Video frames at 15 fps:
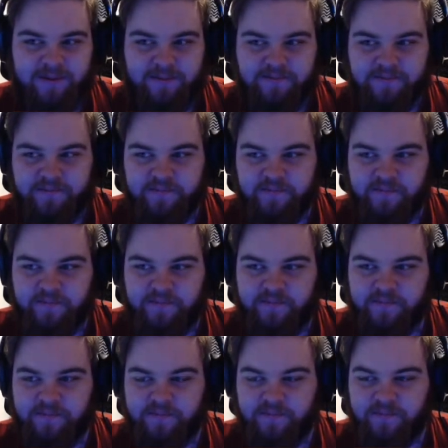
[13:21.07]

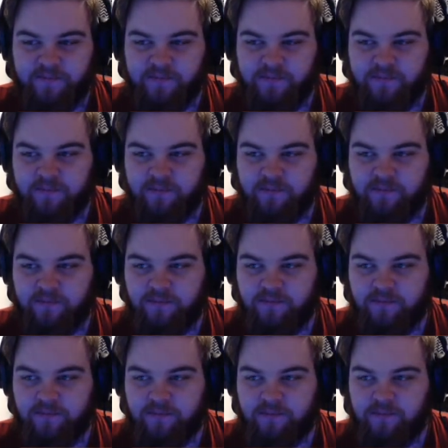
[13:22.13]

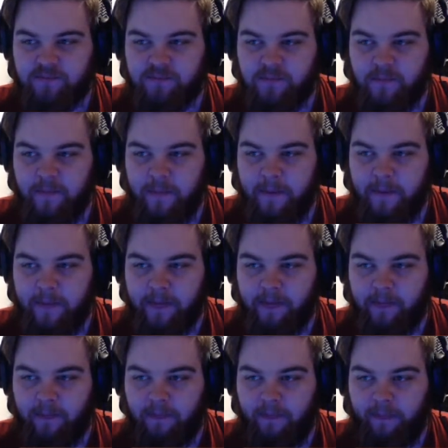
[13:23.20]

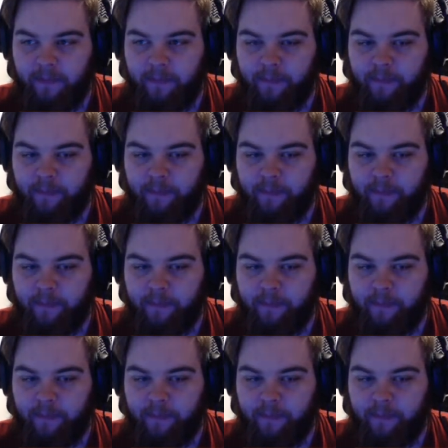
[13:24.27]
(no one is talking)